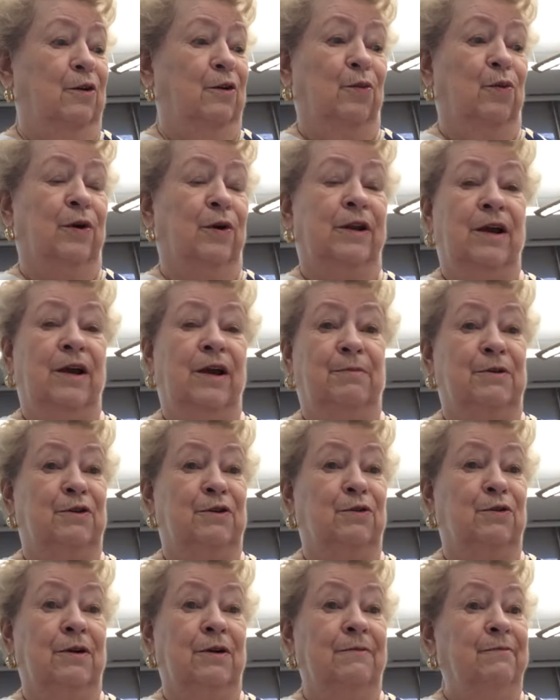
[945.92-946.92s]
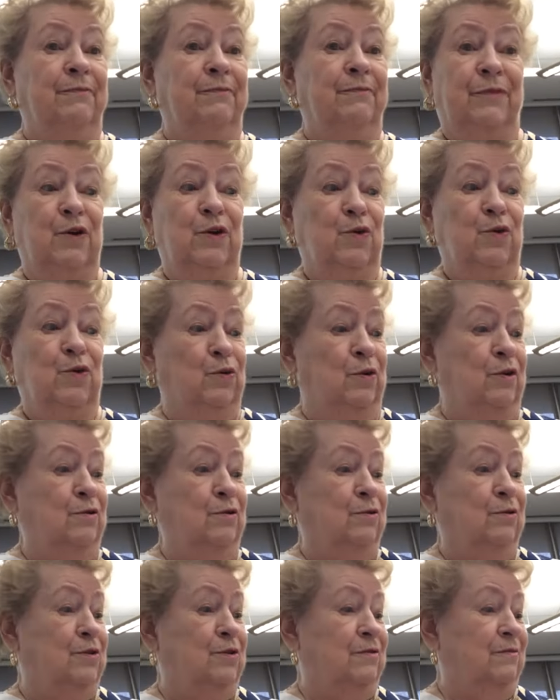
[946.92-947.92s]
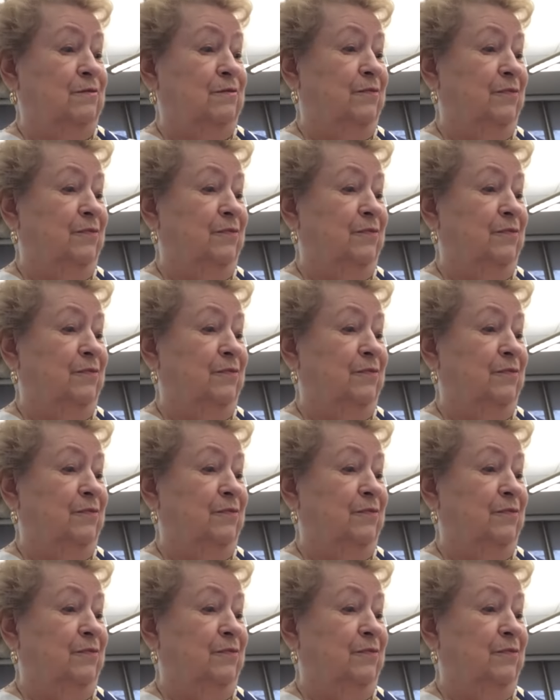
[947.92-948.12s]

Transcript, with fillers: What happened to her? Who knows?